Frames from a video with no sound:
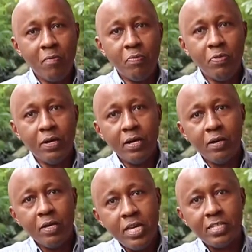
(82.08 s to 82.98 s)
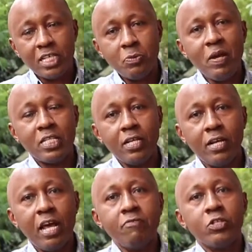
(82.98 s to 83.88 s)
the years I spent selling
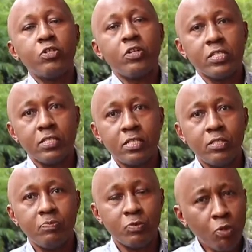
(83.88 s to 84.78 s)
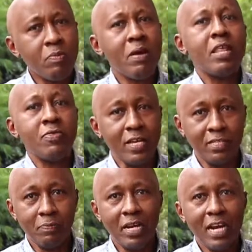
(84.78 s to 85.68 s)
life insurance taught me many
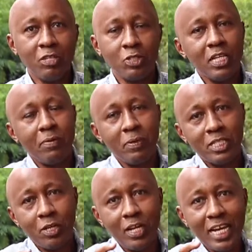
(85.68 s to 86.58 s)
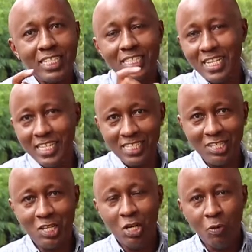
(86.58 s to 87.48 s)
things, but I'd like to share a particular incident
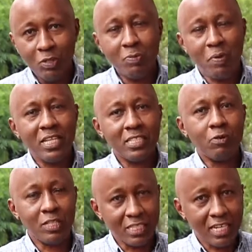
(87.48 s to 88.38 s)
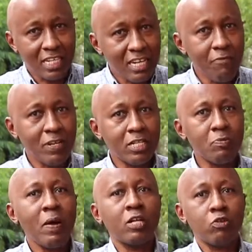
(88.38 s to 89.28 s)
which brings out a significant
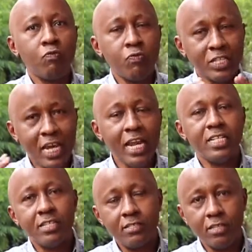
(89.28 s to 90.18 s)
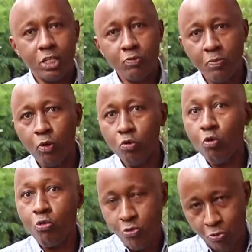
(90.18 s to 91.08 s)
part of the challenges salespeople
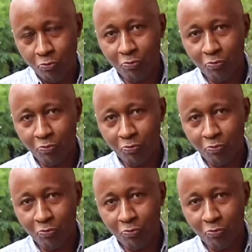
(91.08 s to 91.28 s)
go through.